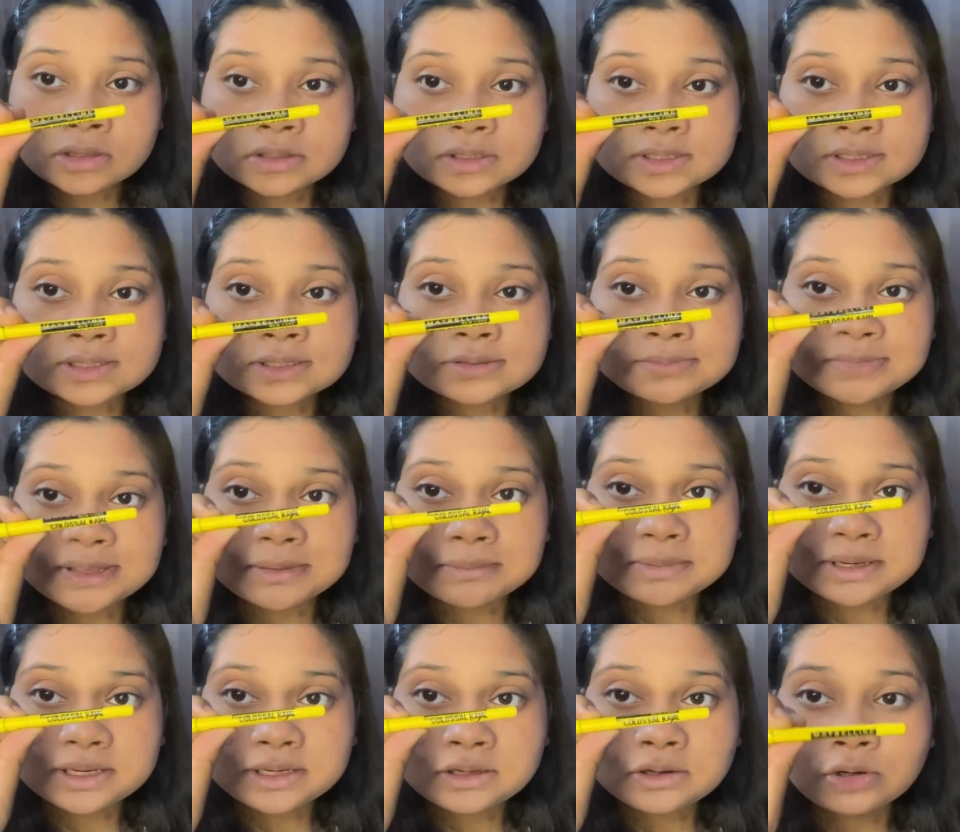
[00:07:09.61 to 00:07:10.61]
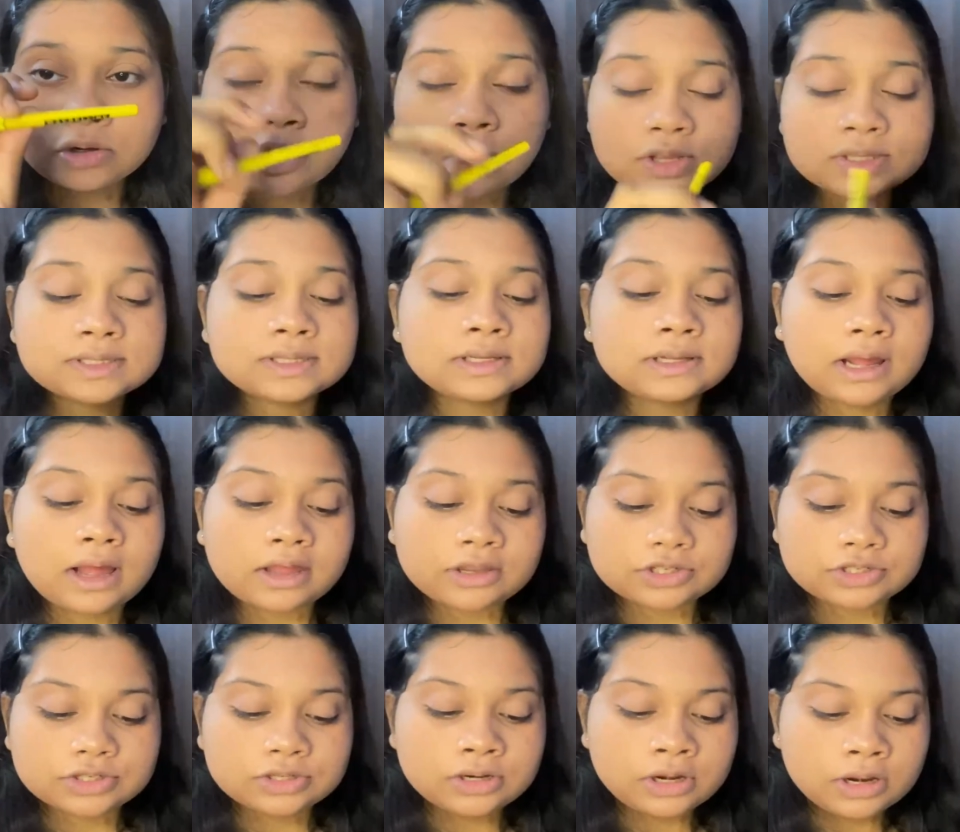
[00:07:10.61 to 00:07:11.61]
This is Maybelline Colossal
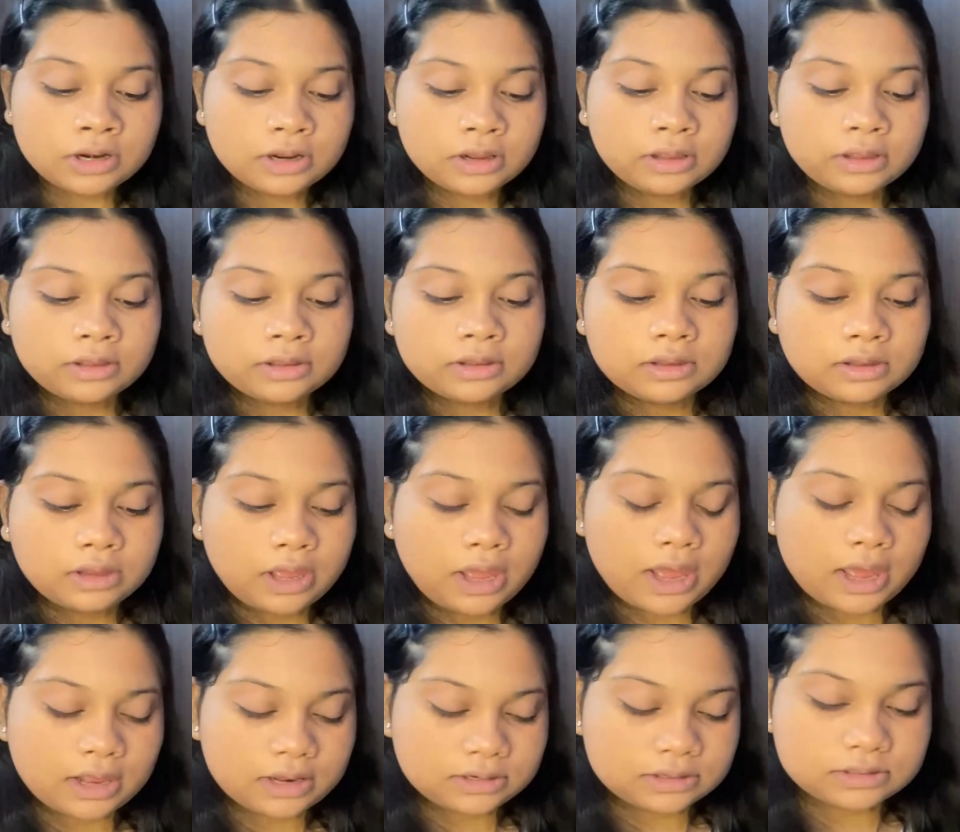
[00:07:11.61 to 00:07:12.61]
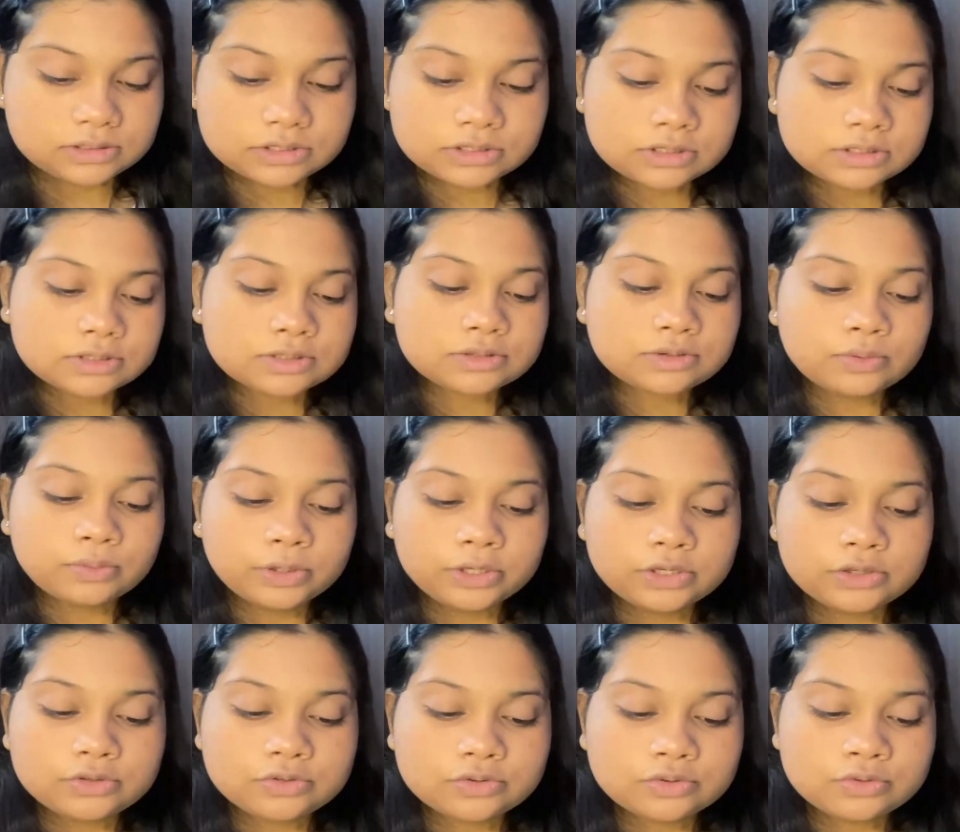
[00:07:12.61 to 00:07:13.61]
Kajal, and just
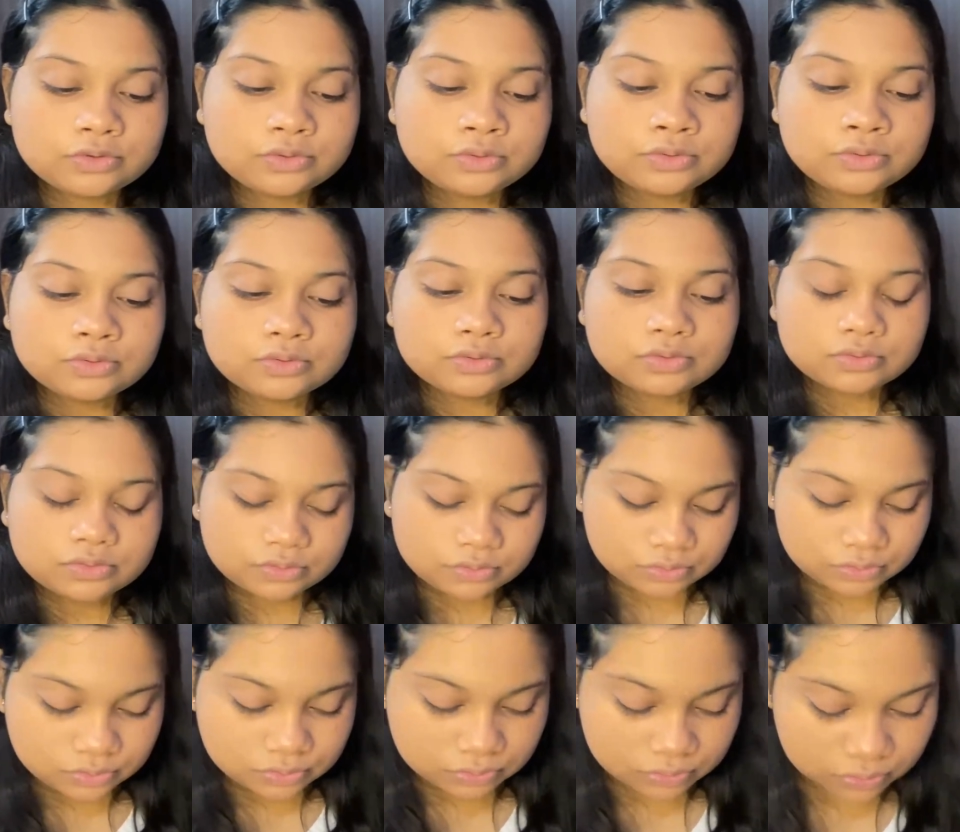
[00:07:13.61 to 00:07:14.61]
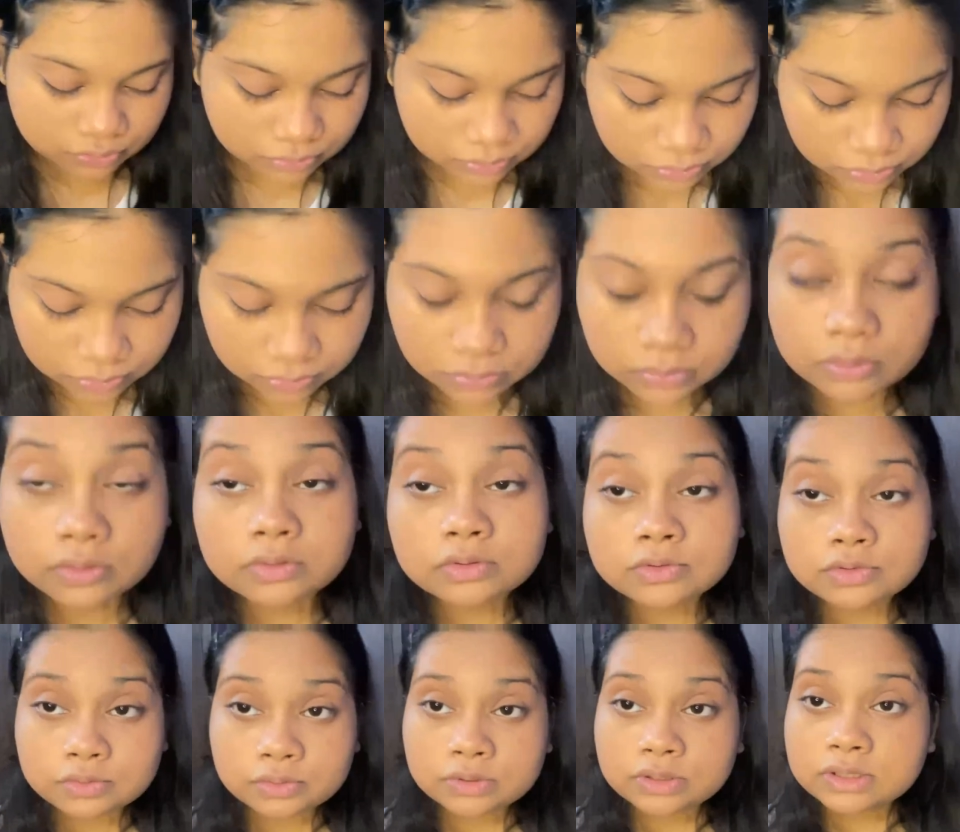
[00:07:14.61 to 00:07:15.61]
going to
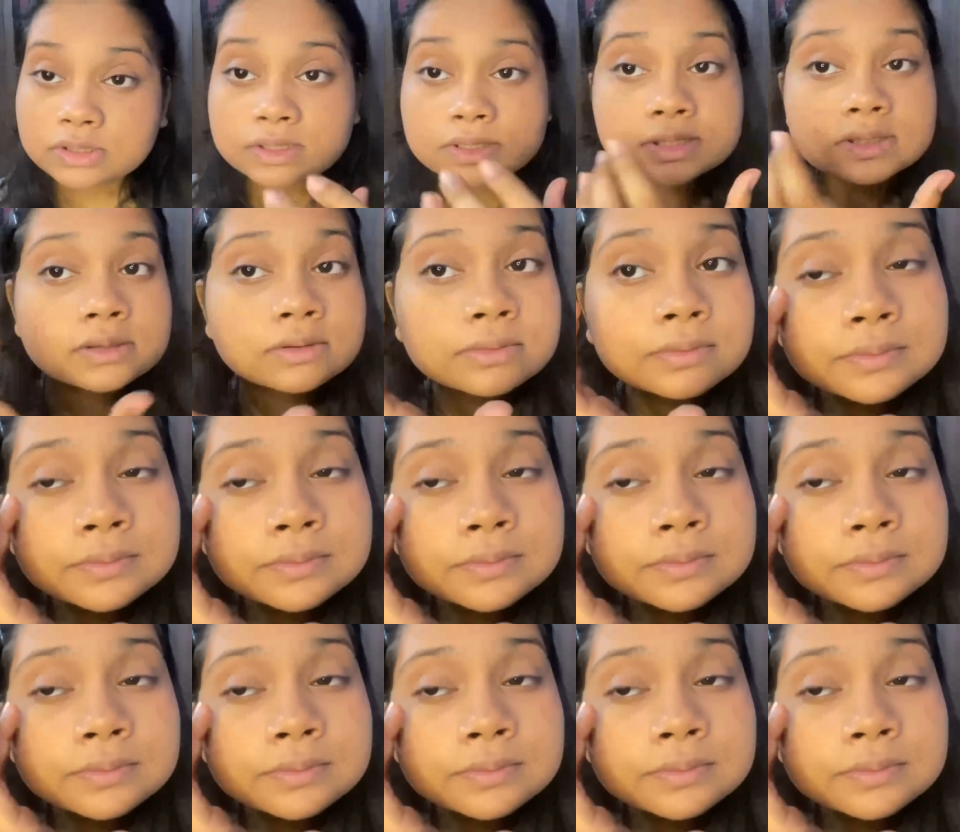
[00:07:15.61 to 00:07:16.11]
do this.